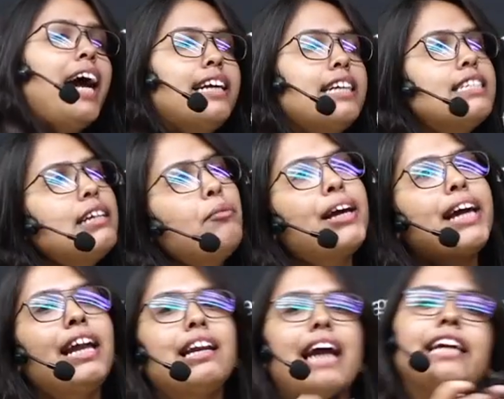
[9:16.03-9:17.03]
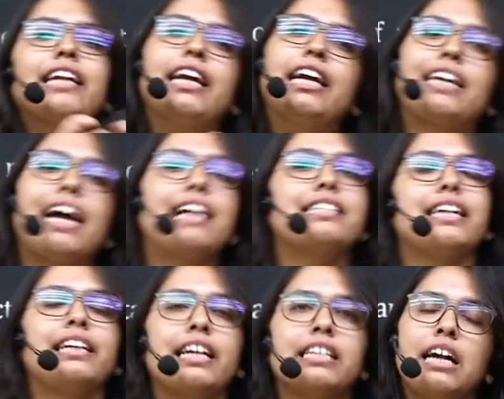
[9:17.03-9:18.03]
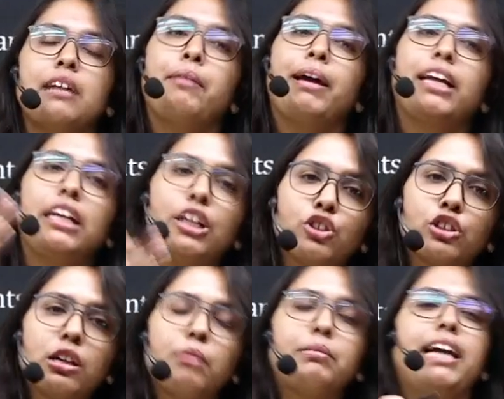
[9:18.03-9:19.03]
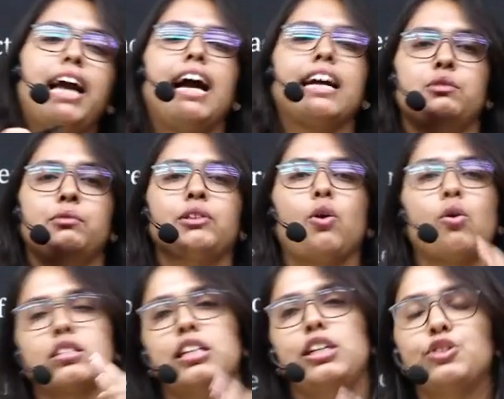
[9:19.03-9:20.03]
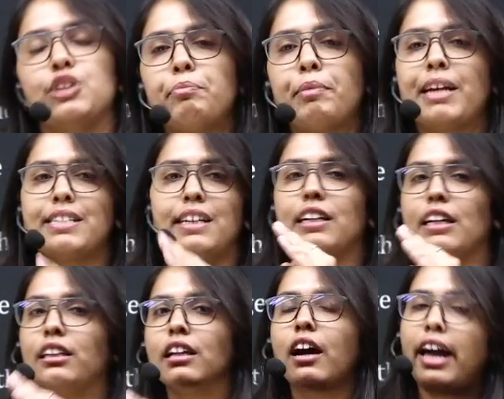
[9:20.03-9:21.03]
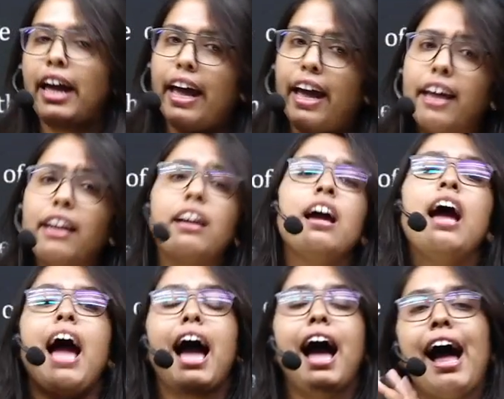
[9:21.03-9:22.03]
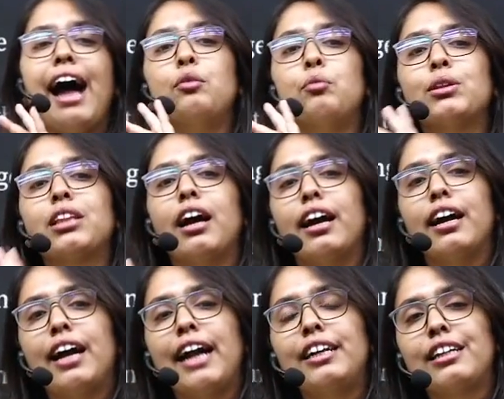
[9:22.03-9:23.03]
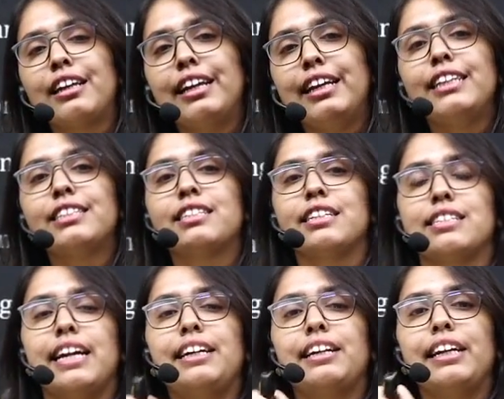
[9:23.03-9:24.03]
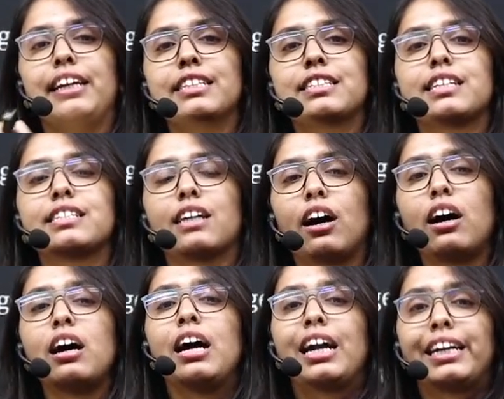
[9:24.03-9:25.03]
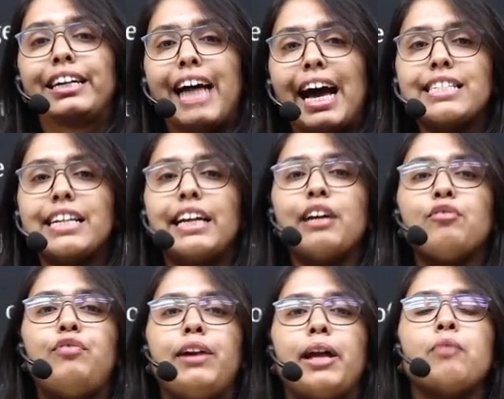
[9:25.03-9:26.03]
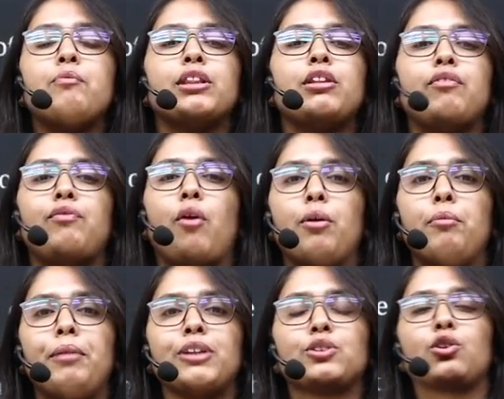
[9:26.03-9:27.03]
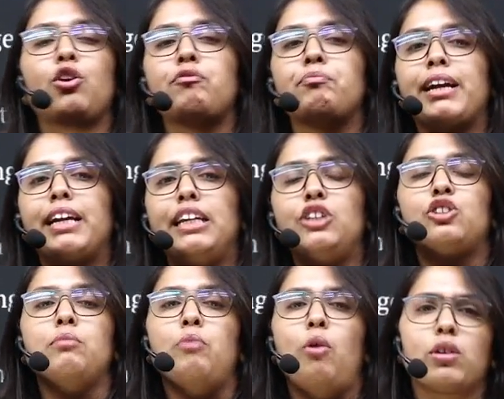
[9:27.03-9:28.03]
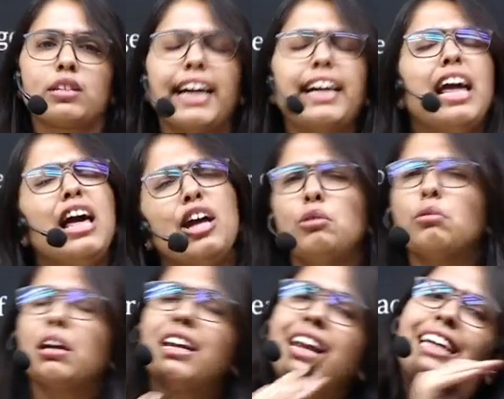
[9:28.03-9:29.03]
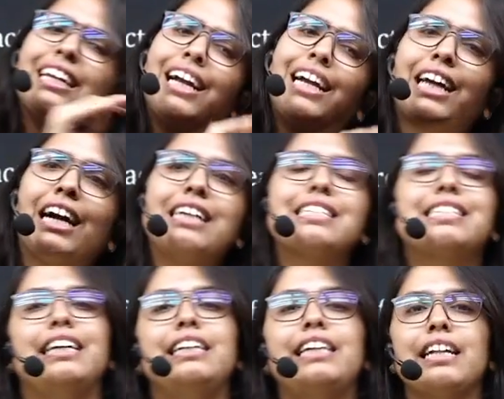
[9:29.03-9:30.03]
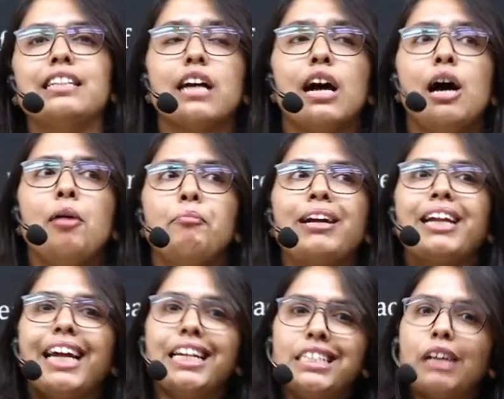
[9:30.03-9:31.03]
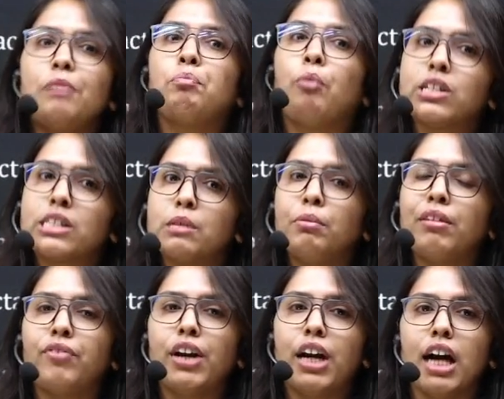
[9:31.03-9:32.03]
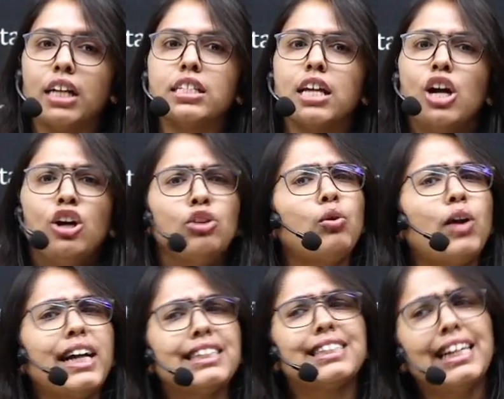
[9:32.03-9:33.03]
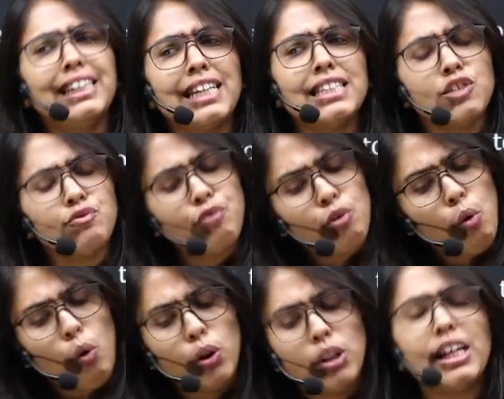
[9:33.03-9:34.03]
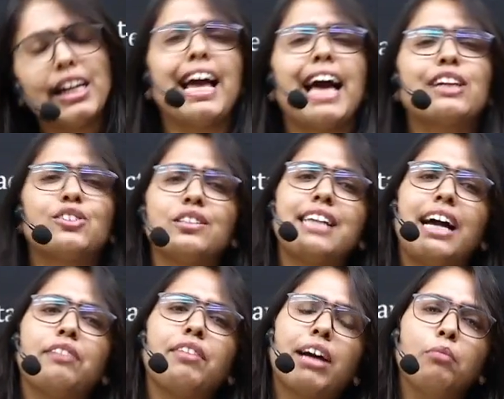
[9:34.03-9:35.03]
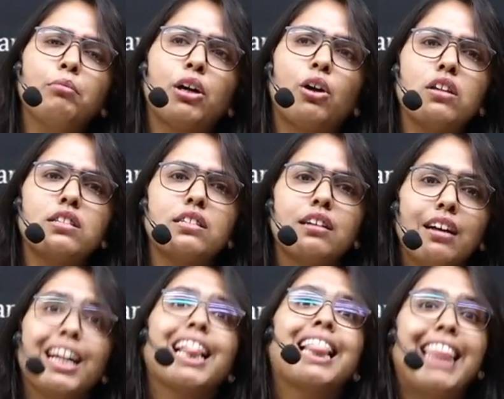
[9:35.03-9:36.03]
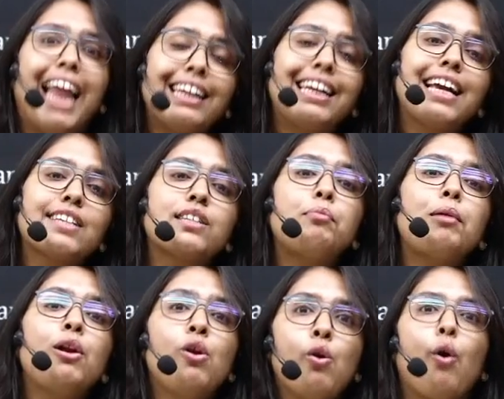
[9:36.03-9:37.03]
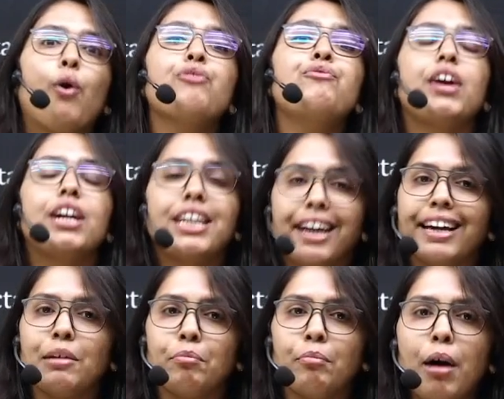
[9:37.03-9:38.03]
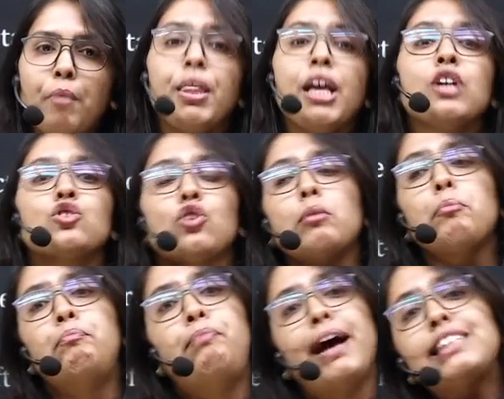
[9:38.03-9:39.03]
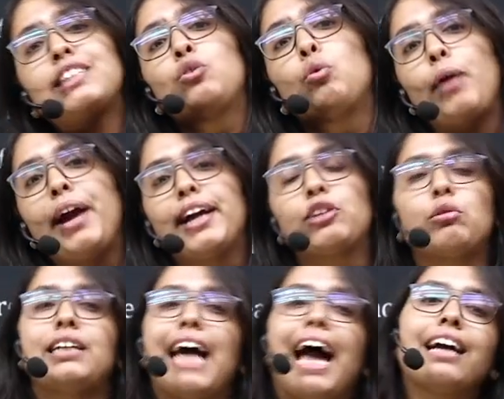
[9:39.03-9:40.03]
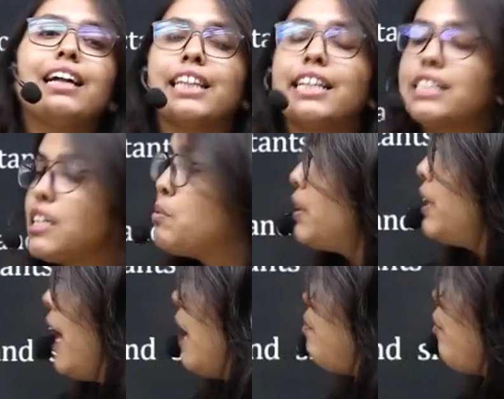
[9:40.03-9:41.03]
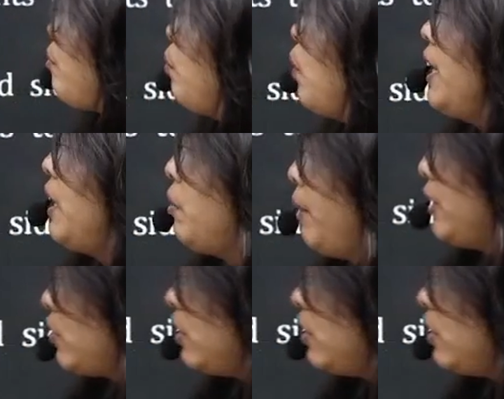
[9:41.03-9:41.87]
it? See, we can write an entire sentence that magnesium reacts with oxygen present in the air and it releases a dazzling flame with the formation of magnesium oxide. You can write an entire sentence. But is it possible for us to write sentences for all the reactions that we come across? That takes up a lot of time. So the best way to tackle this is with the help of word equation,